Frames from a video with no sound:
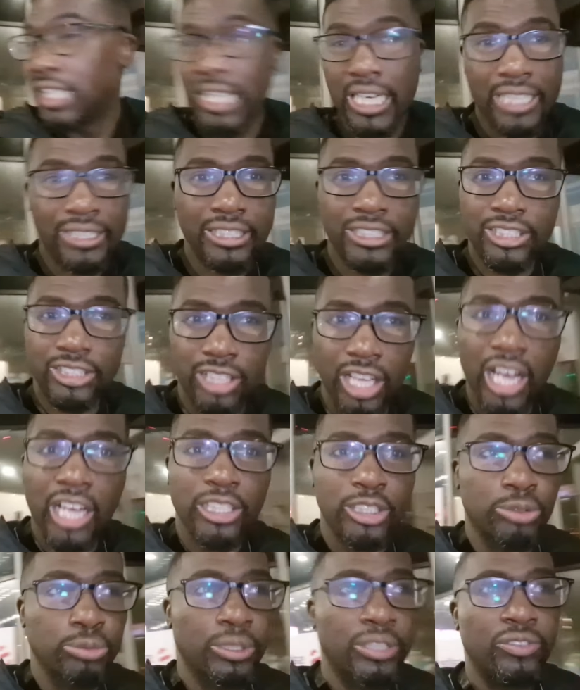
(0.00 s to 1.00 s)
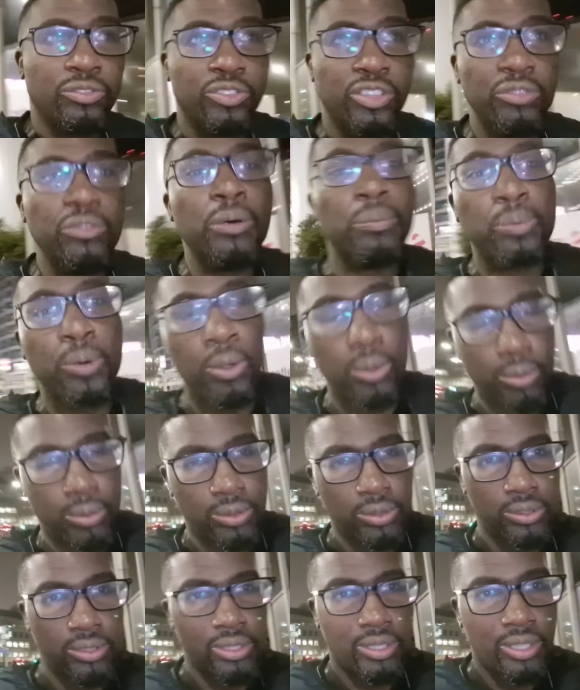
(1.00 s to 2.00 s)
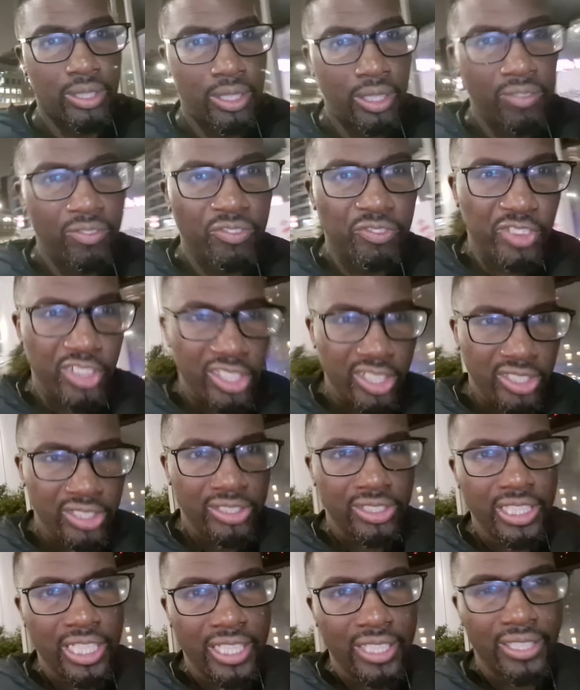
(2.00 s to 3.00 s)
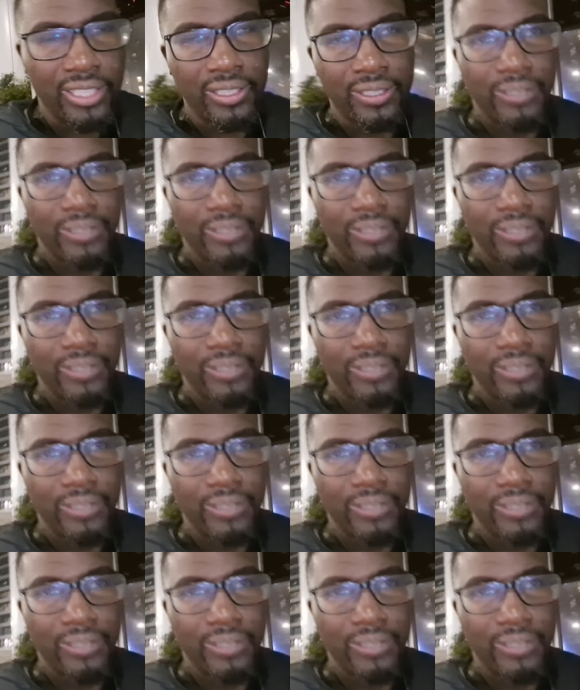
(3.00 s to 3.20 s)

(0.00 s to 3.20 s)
and it starts with Liverpool on Thursday.